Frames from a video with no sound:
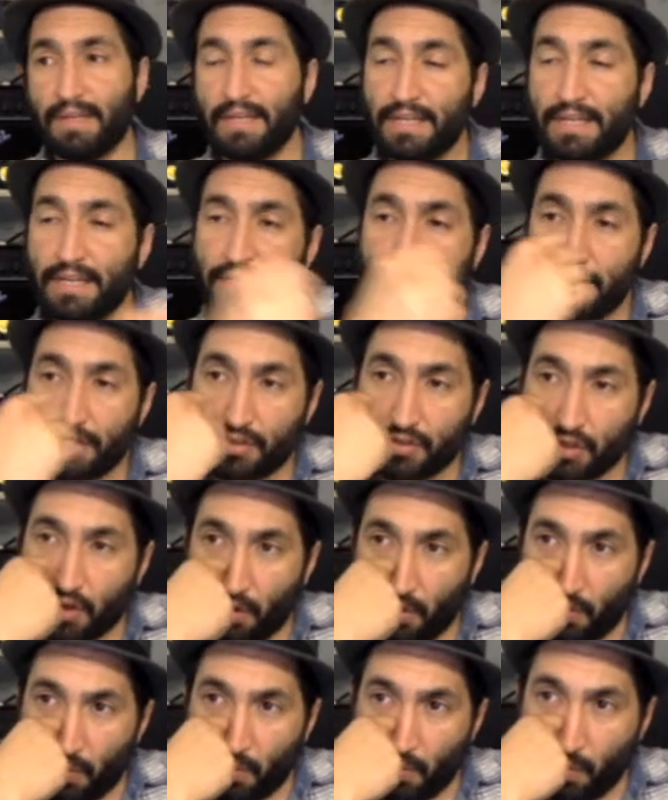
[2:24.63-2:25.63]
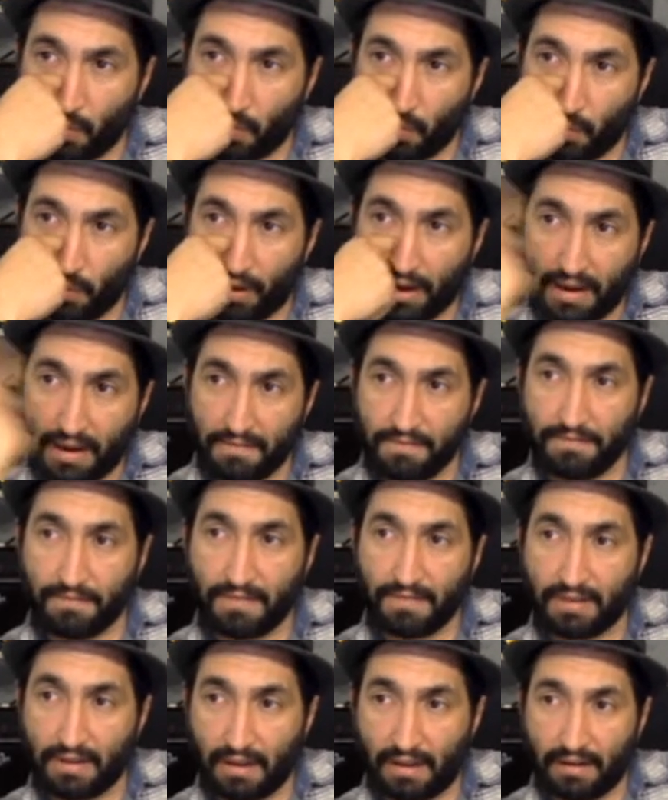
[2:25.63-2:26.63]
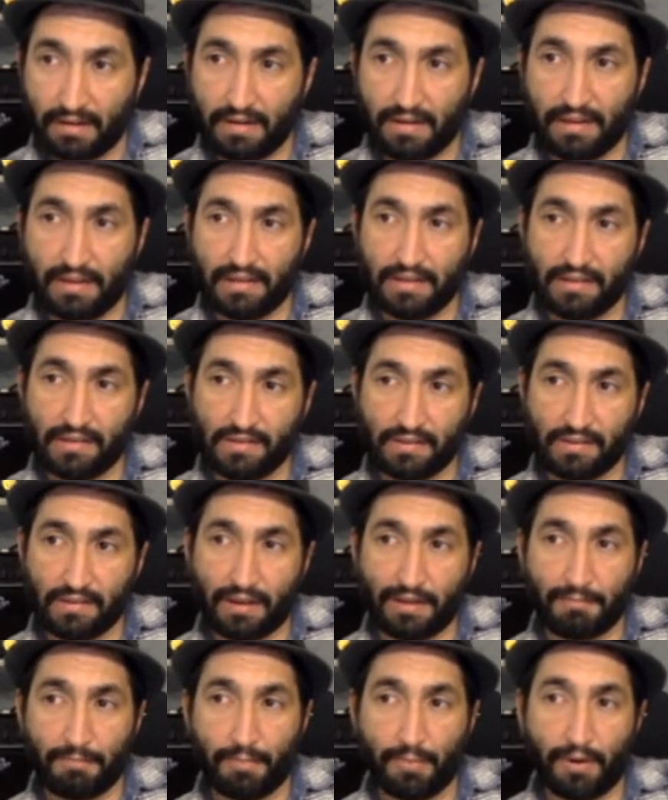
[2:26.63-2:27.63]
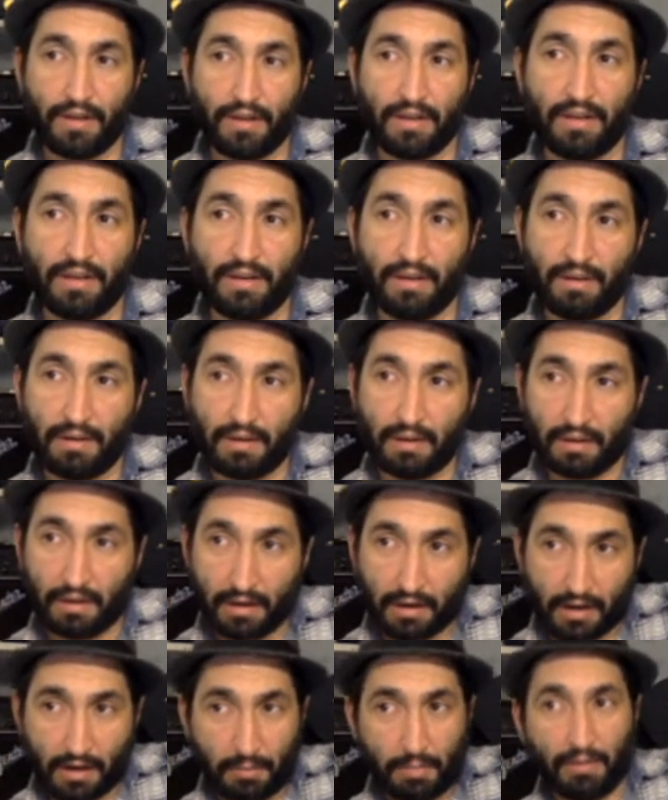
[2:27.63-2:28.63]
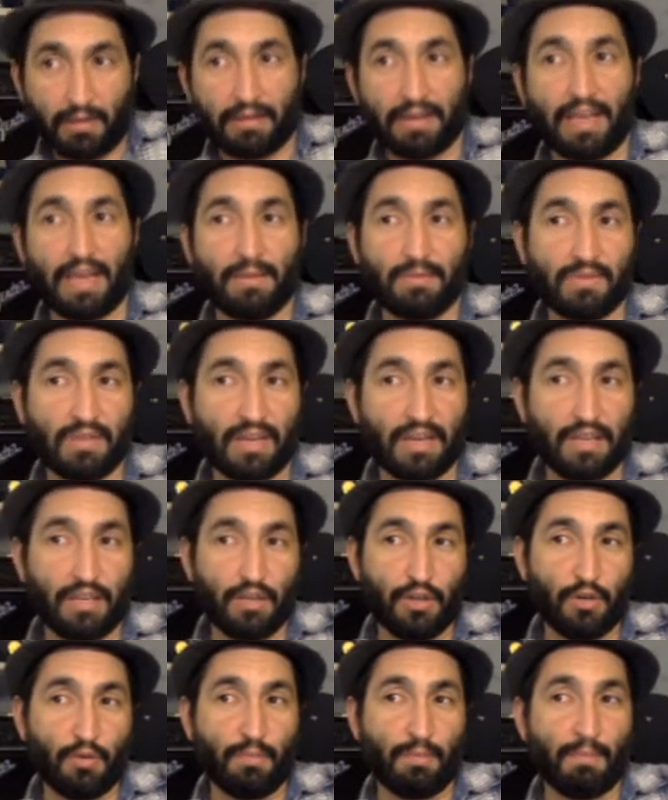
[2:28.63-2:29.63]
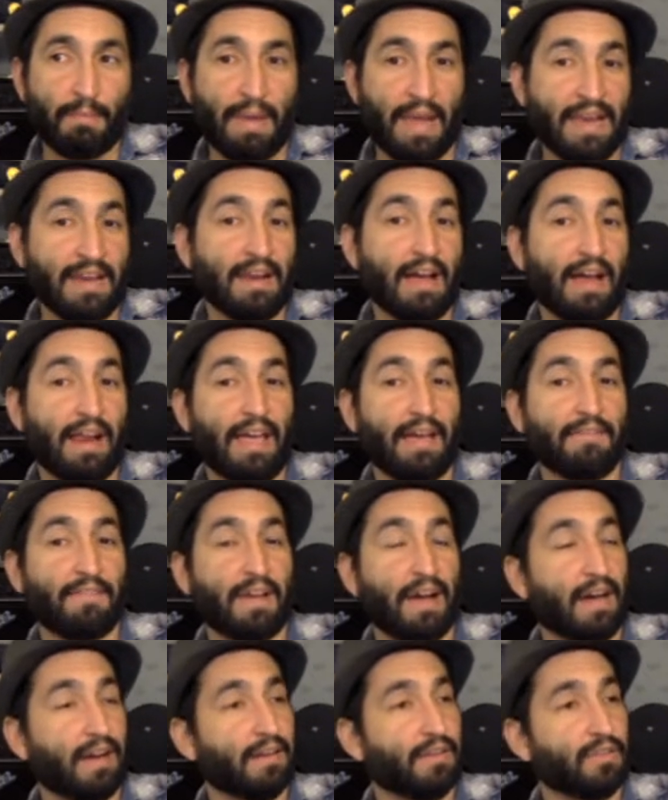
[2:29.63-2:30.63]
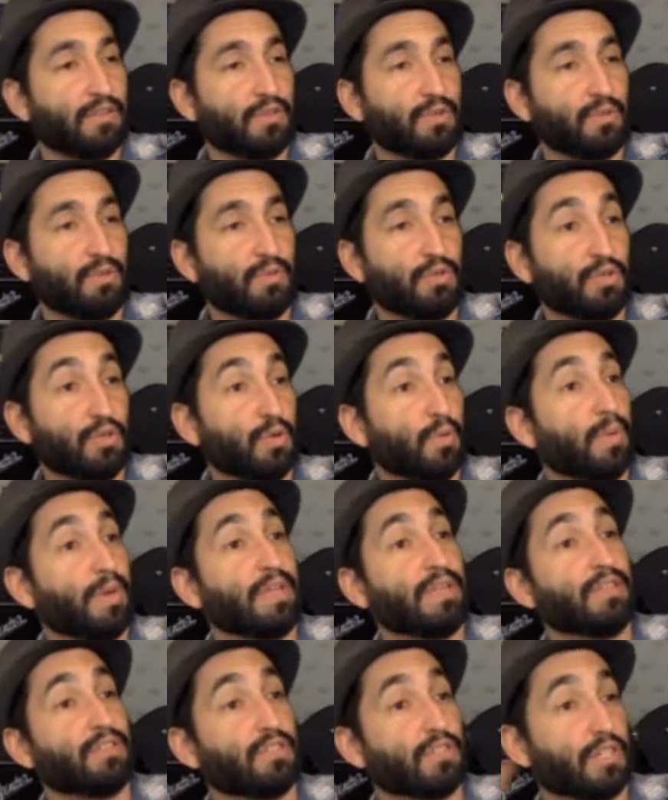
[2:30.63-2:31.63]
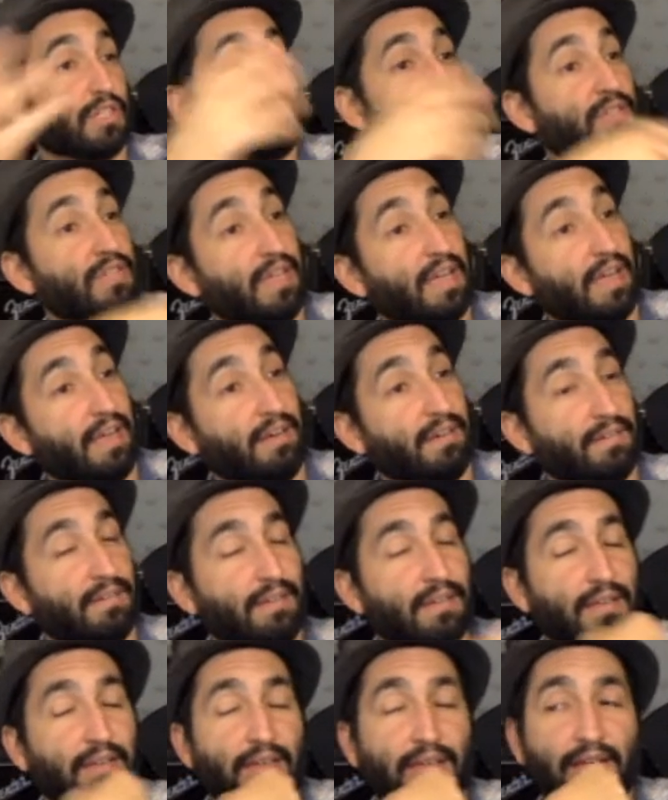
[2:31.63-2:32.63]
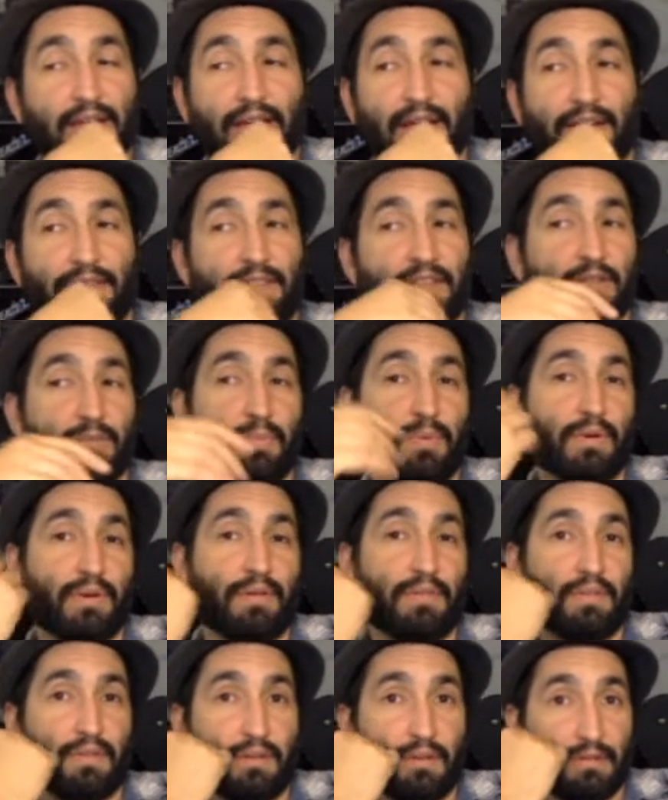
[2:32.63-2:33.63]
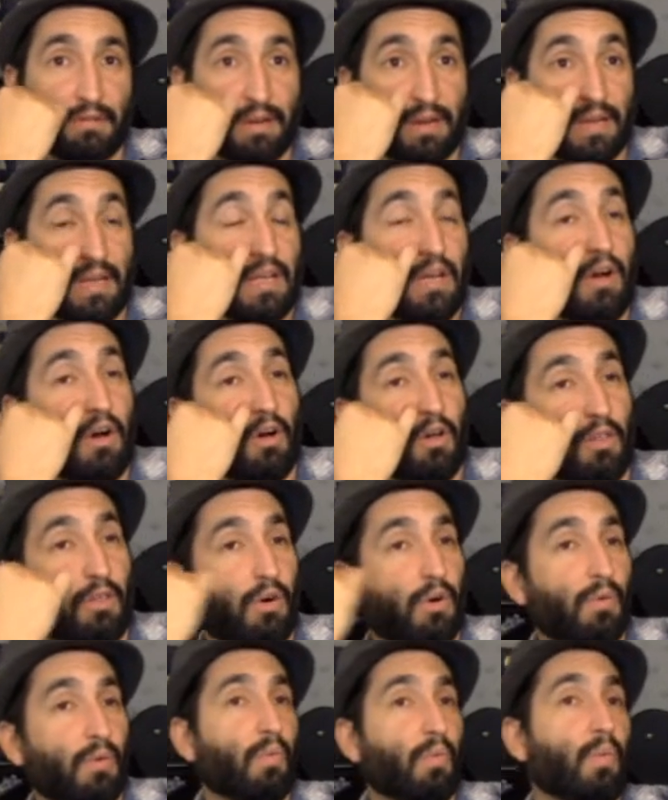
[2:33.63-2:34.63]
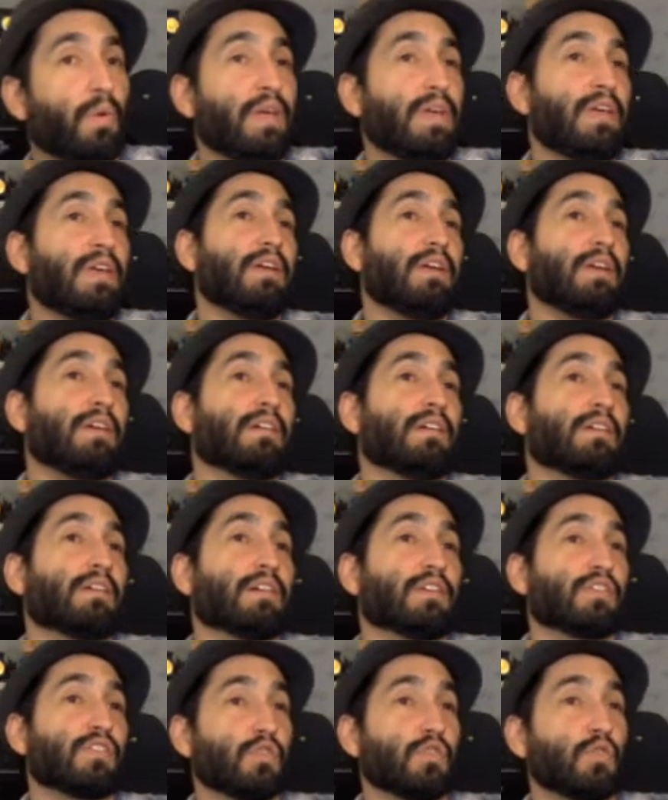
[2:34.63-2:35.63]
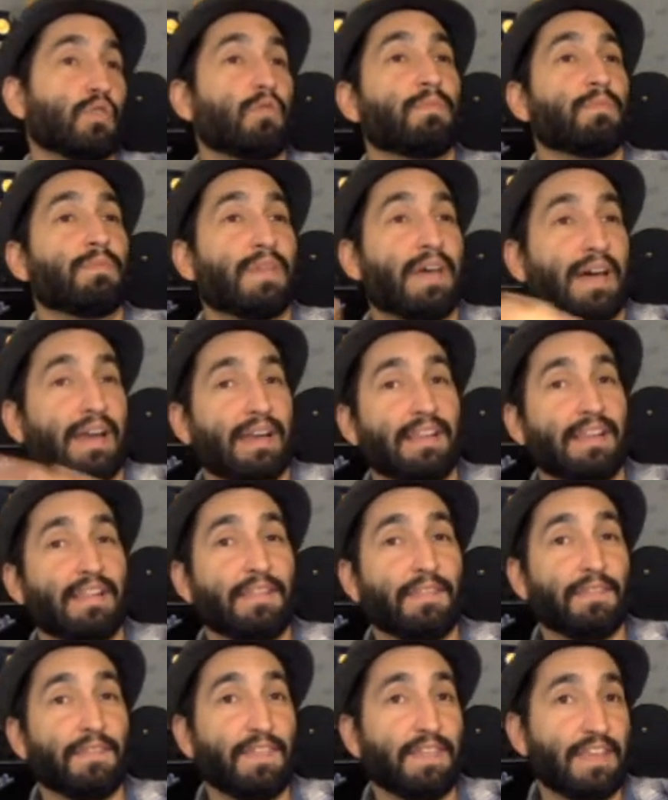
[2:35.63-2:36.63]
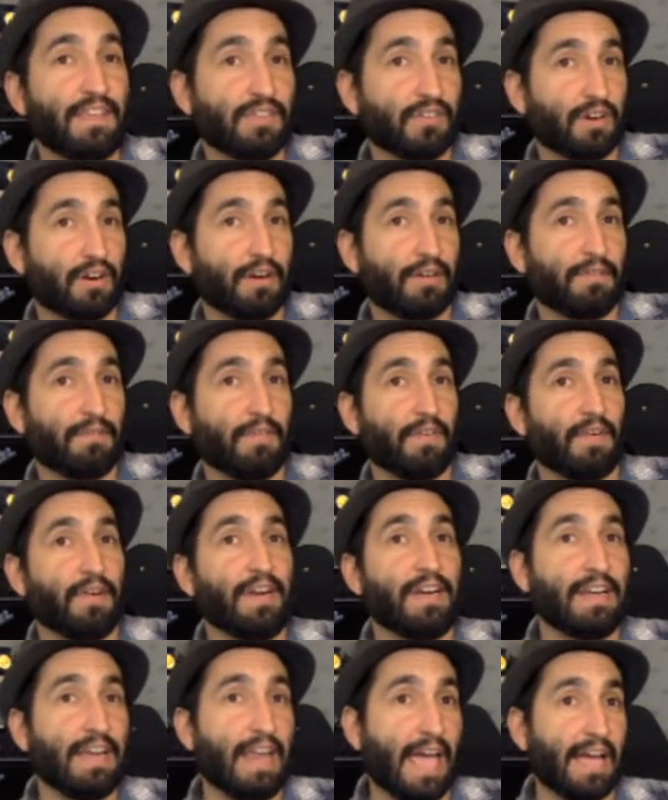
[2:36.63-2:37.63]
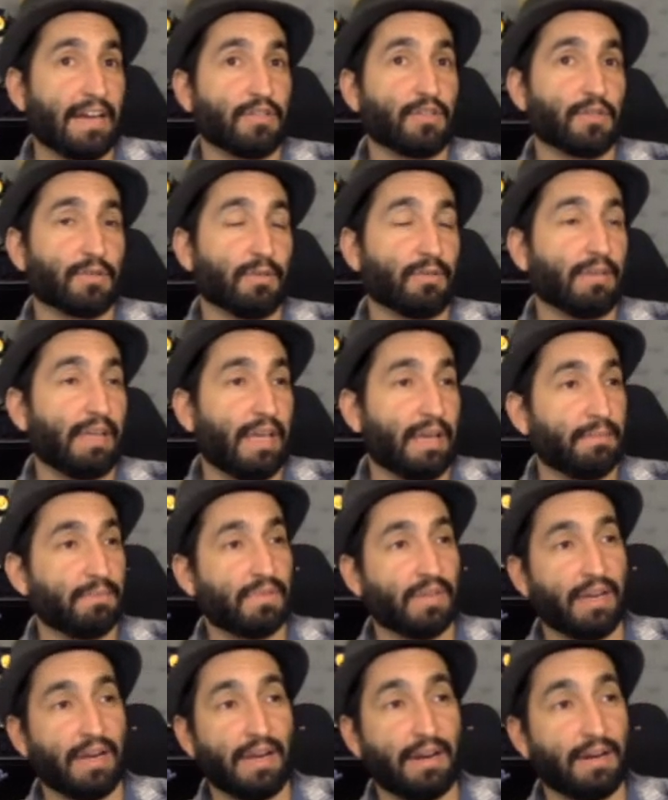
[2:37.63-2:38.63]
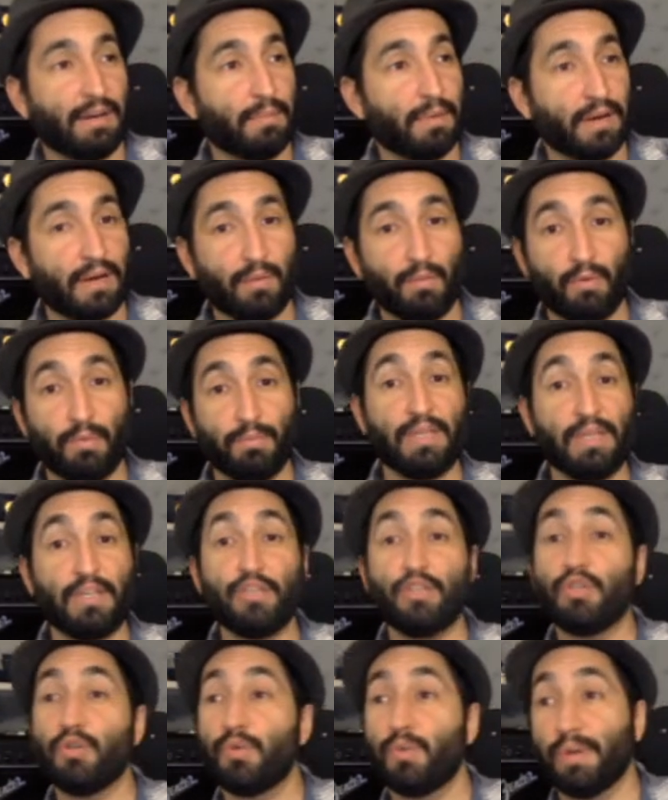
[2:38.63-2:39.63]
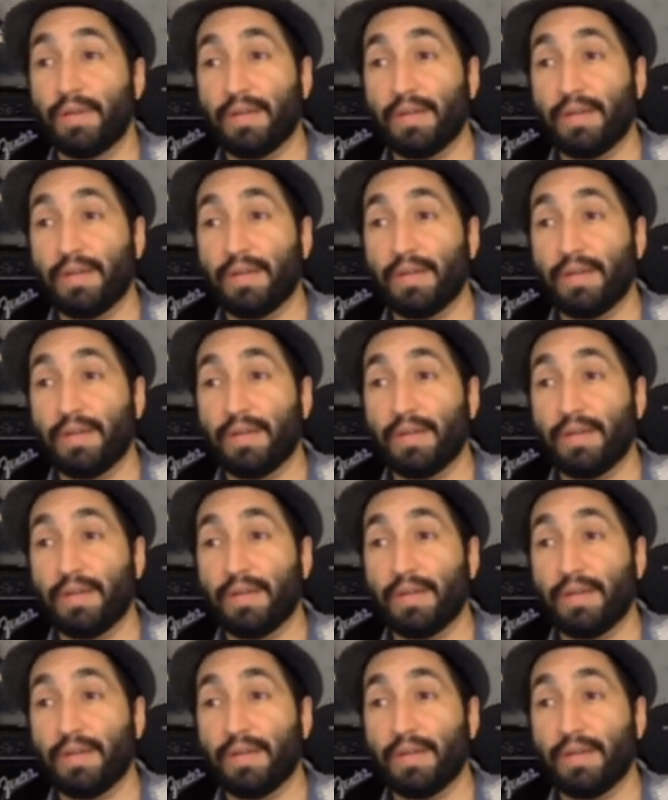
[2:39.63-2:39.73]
So what I've done is I've put in a couple of games that you may not have gotten to doing just yet at this point of the degree. Although we assume that these are very natural games that anybody would be doing